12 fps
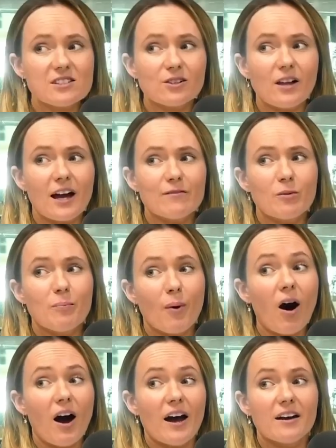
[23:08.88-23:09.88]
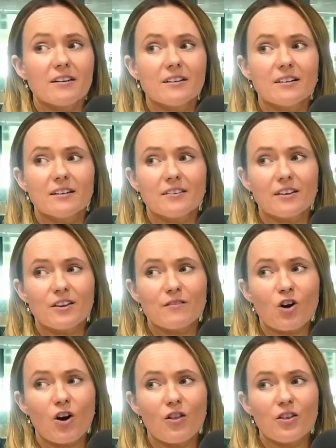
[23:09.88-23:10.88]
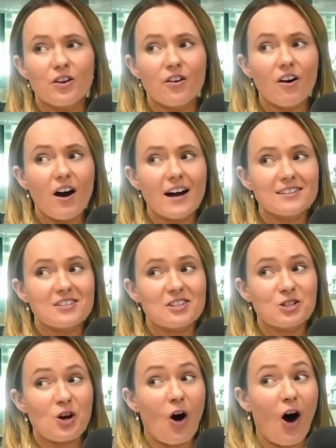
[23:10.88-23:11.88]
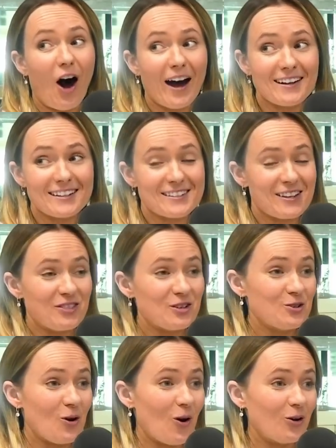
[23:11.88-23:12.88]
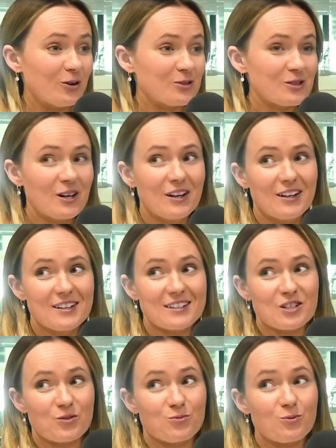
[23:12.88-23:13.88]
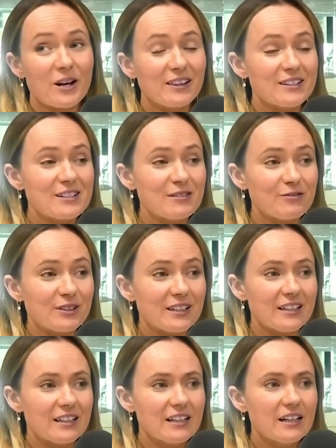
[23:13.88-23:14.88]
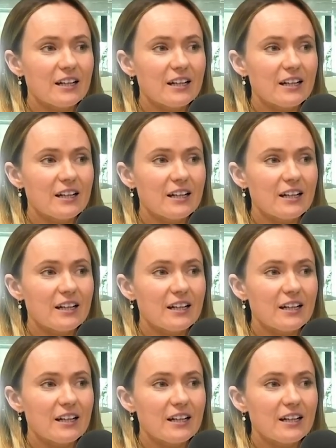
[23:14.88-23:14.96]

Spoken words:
still have a bye. Then they've got the Knights, the Tigers, and the Dogs. So that's a relatively,